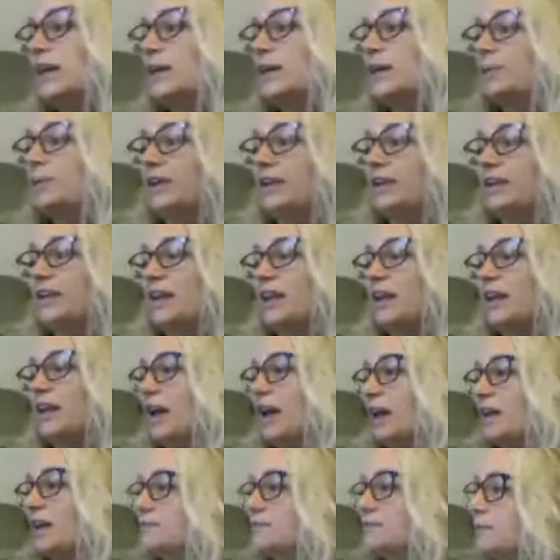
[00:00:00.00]
Pete and
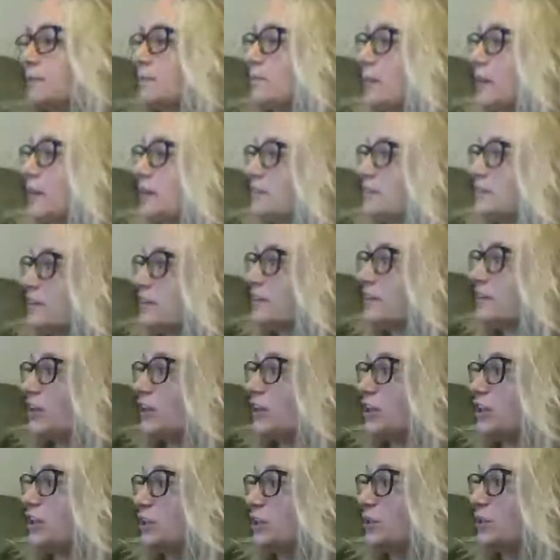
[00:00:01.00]
Gus mix the
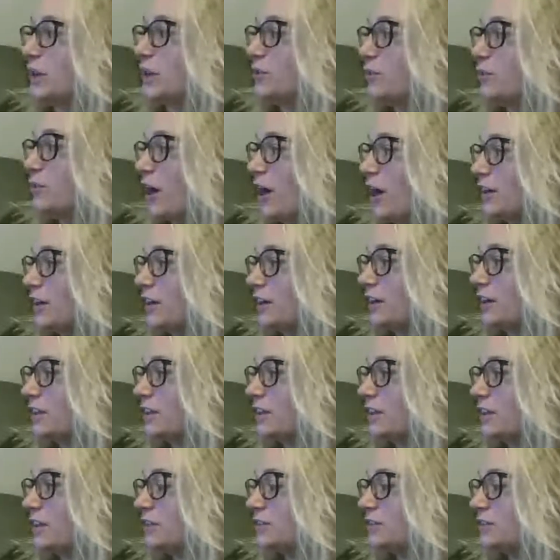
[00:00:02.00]
glue and water.
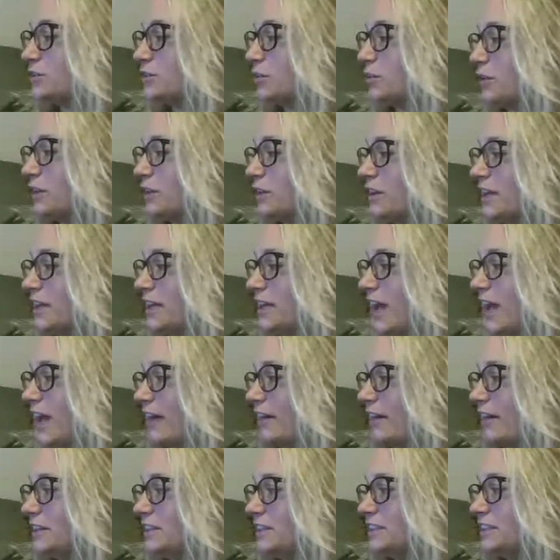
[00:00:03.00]
Squirrel and
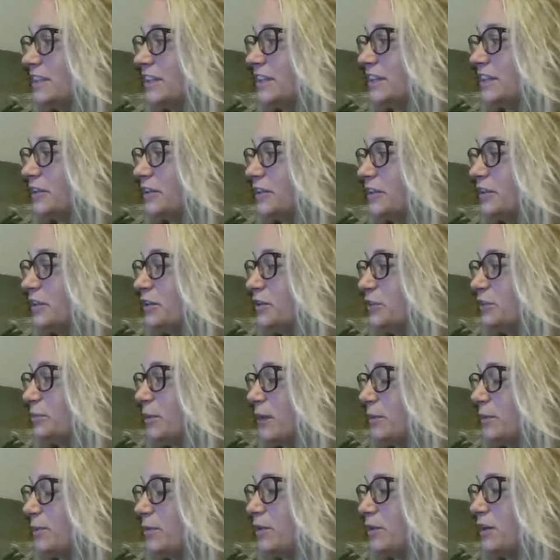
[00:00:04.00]
Callie tear the
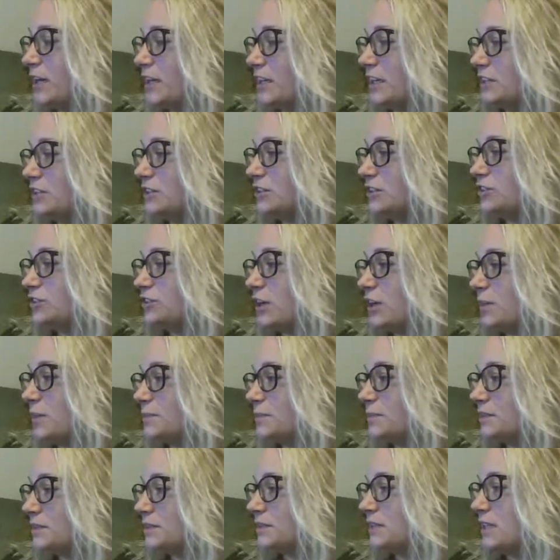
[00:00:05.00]
newspaper into
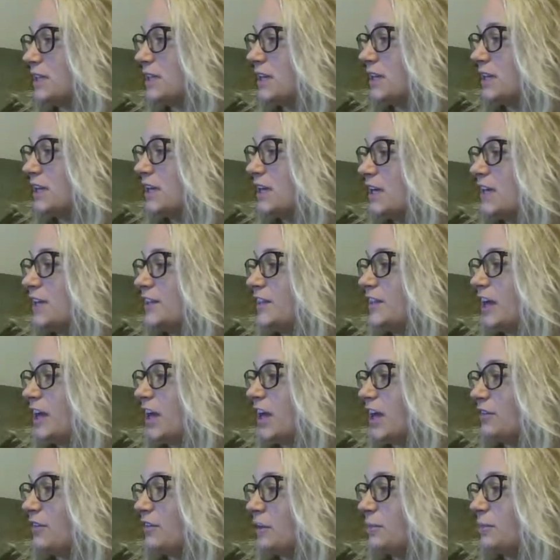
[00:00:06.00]
strips. They
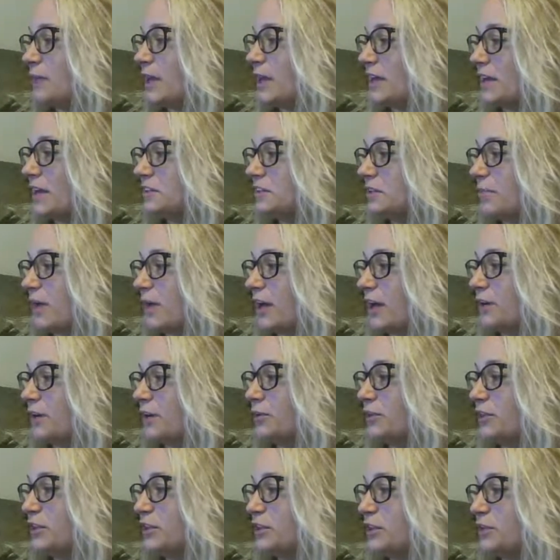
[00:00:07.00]
cover the plastic bottle
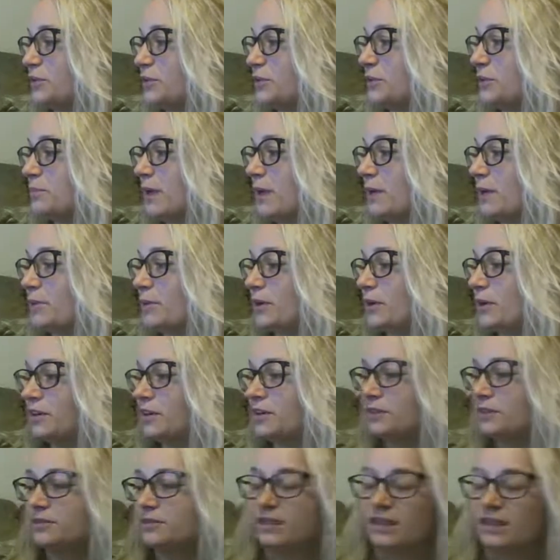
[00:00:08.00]
with glue and paper.
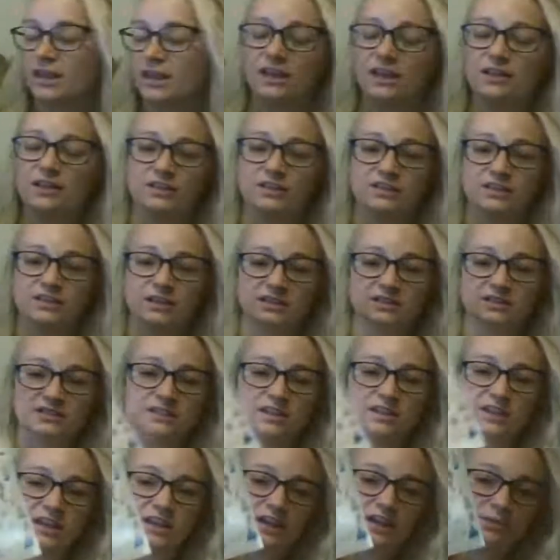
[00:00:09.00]
It looks like a
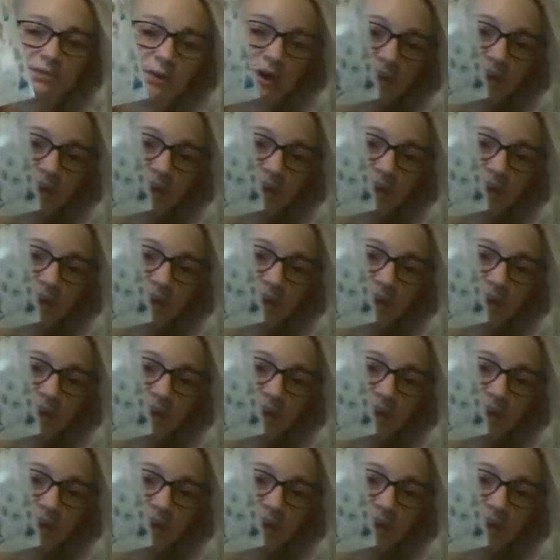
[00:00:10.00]
sticky white